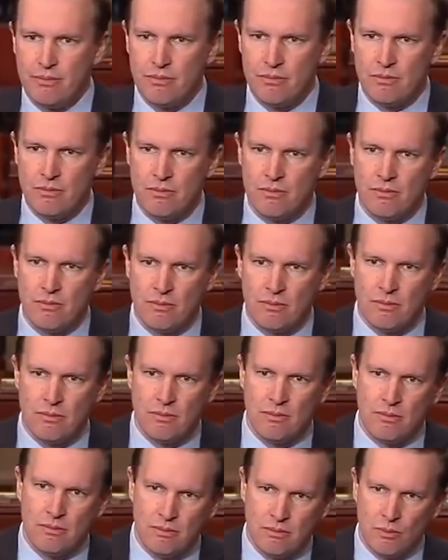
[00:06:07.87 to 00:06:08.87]
make these people
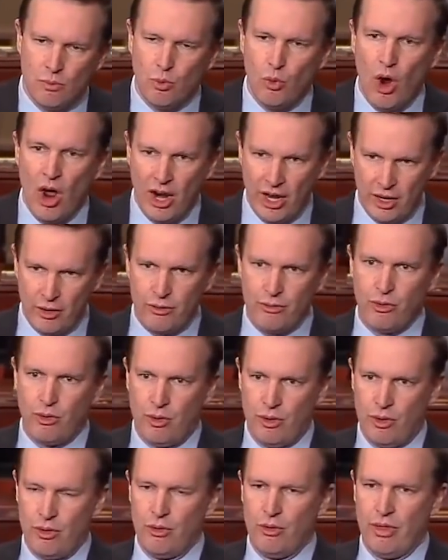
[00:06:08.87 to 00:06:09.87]
happy is the
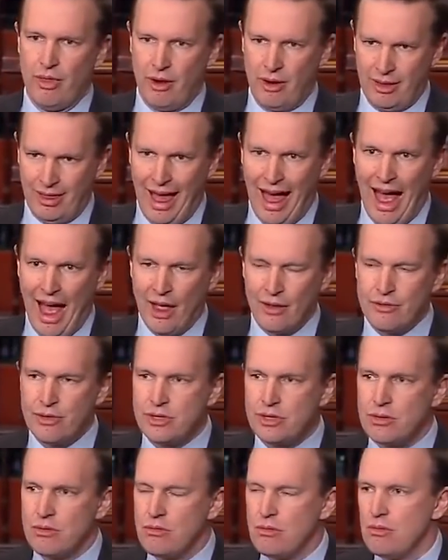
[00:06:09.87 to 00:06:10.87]
total and complete
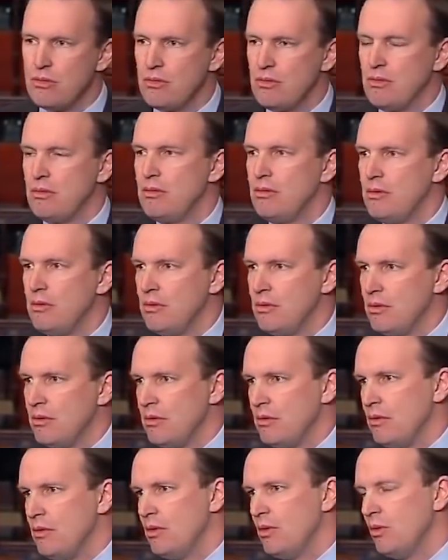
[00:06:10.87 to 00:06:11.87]
elimination of
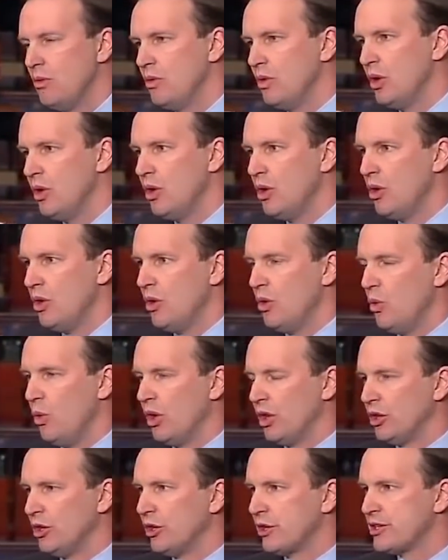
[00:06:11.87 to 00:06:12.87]
firearms in the hands of civilians.
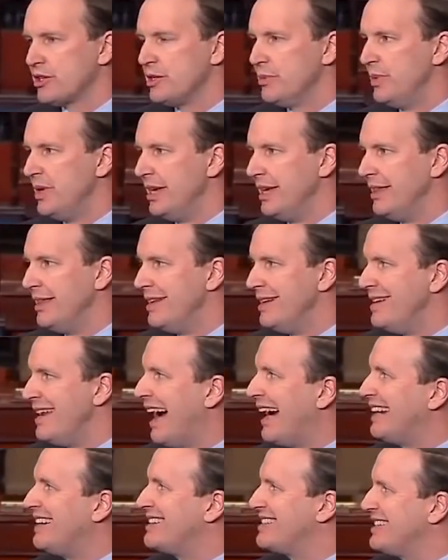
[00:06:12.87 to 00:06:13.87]
That might seem wild
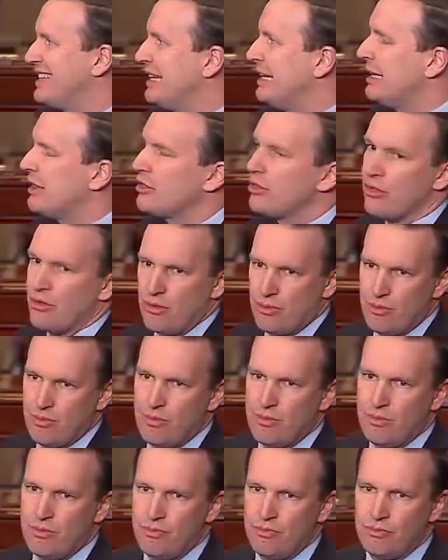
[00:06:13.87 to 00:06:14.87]
to people out there that are
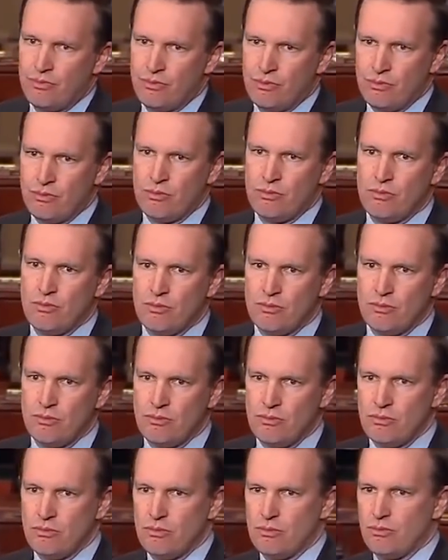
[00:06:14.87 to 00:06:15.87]
watching this that are not in
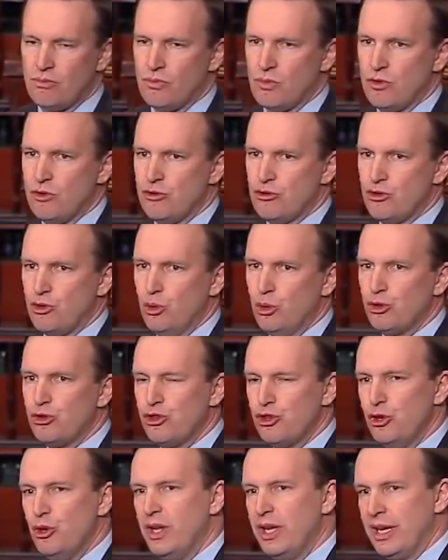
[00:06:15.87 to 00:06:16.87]
the gun world. They're like, well,
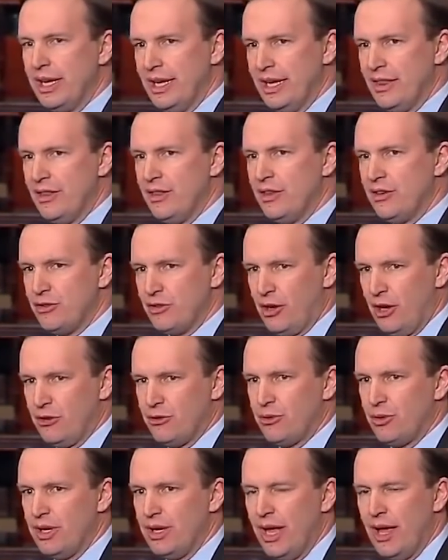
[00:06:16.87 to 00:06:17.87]
that if it circumvents it,
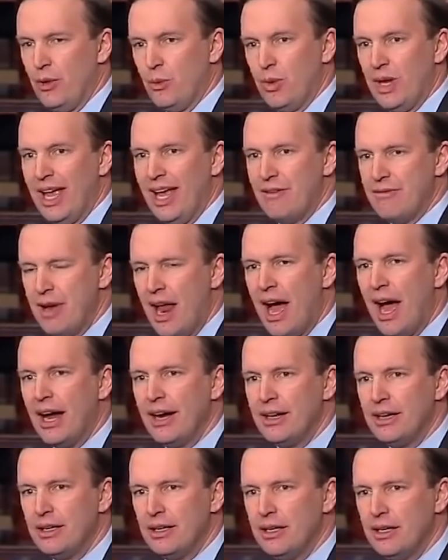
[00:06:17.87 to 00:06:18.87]
it's one of those
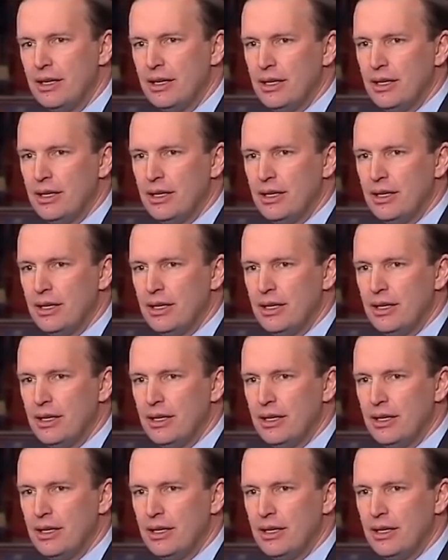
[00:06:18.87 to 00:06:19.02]
loopholes.